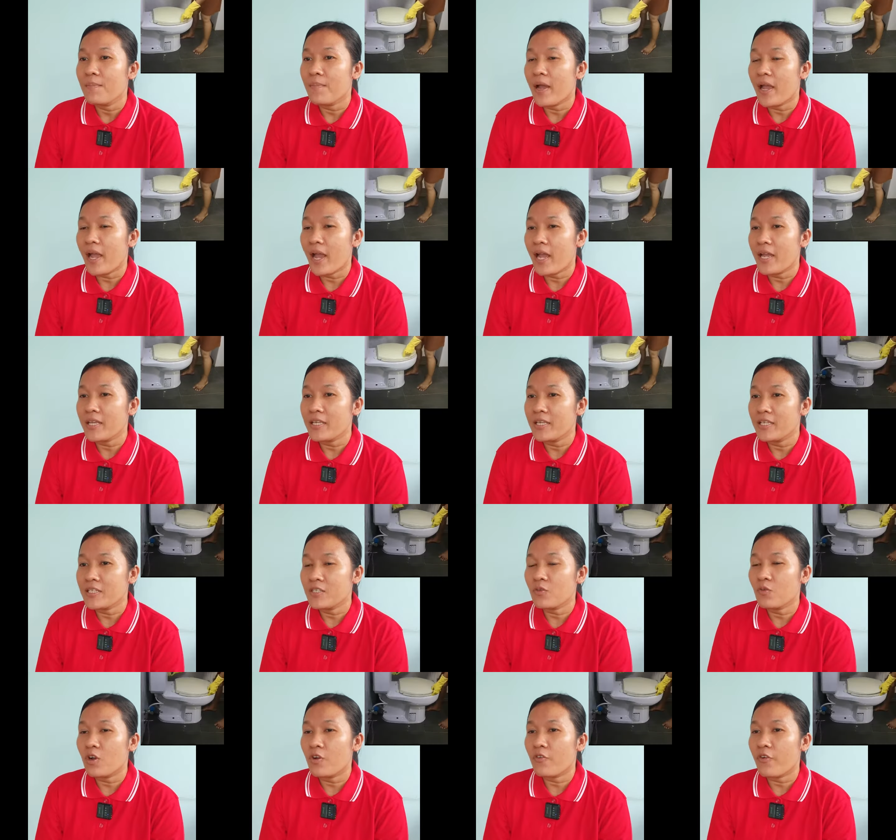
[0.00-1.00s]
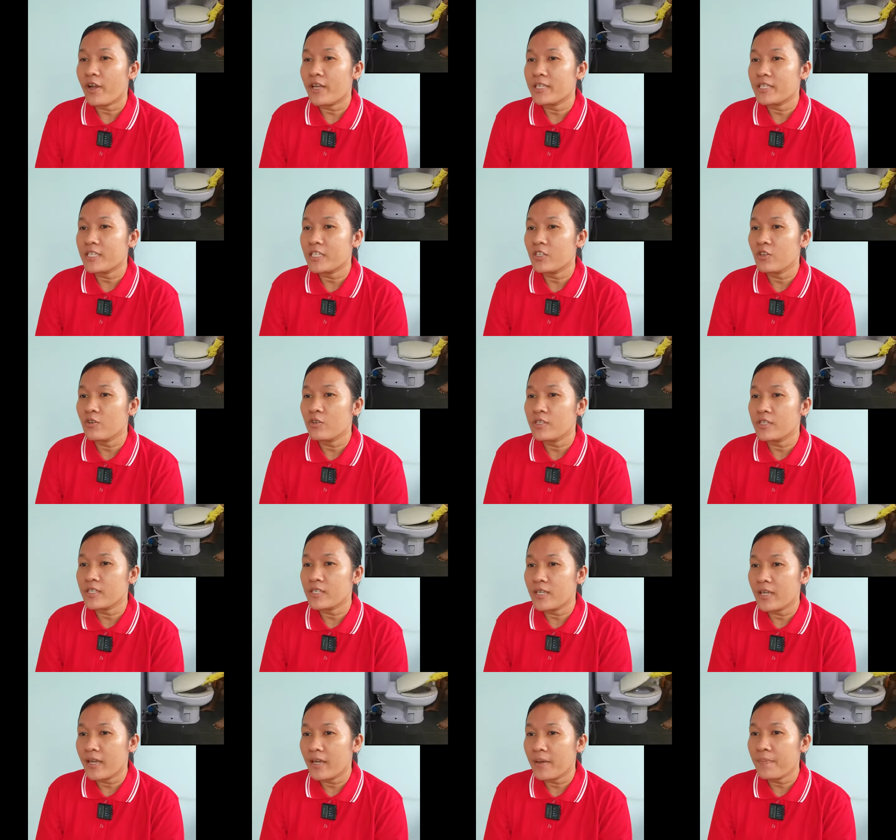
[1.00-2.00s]
My height is 150
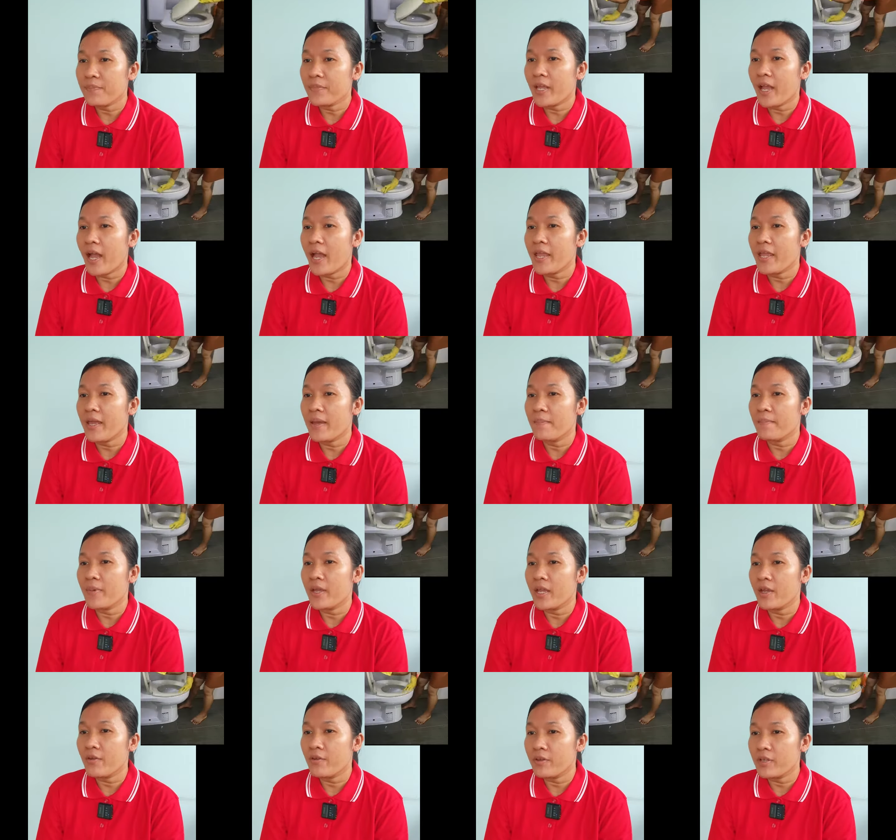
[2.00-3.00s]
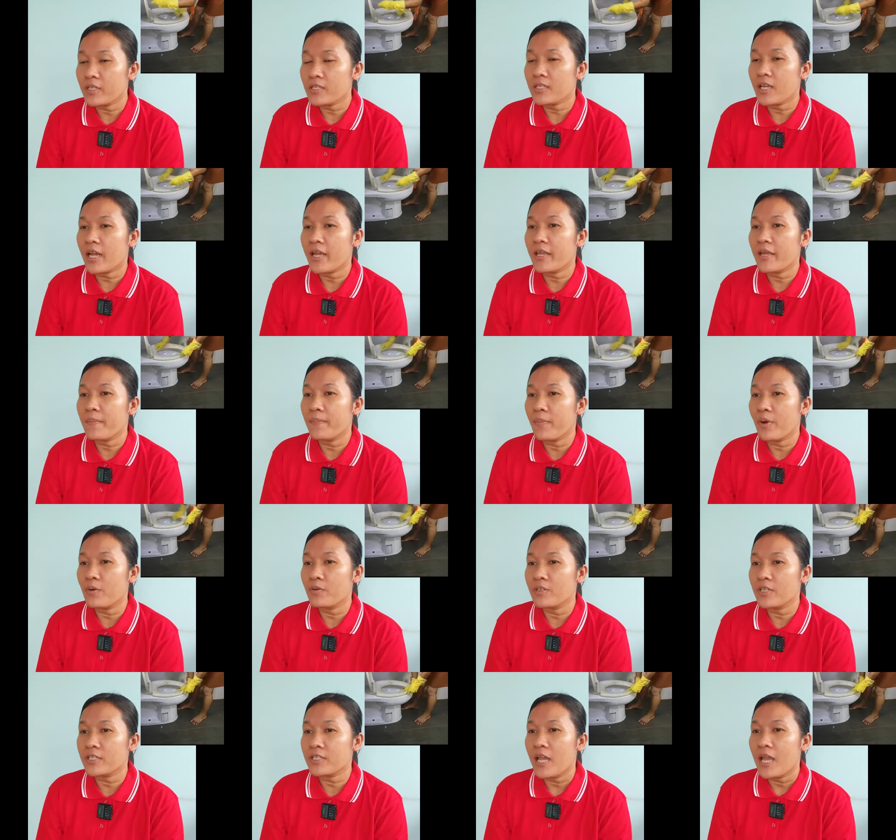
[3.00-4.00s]
cm. I am married. I am
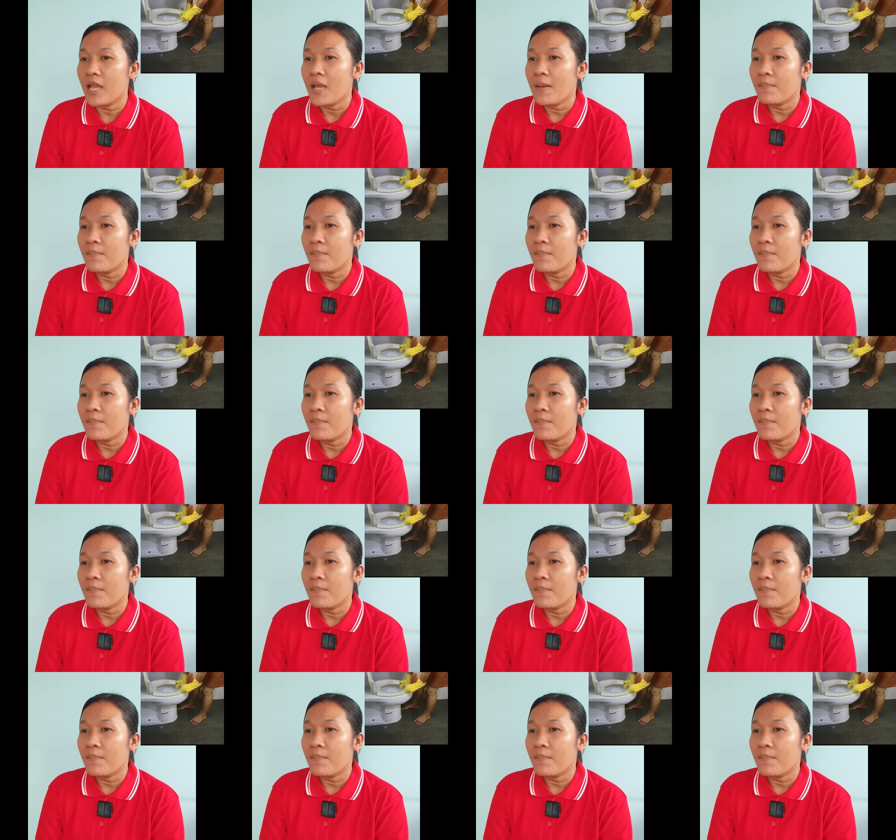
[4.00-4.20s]
Buddhist.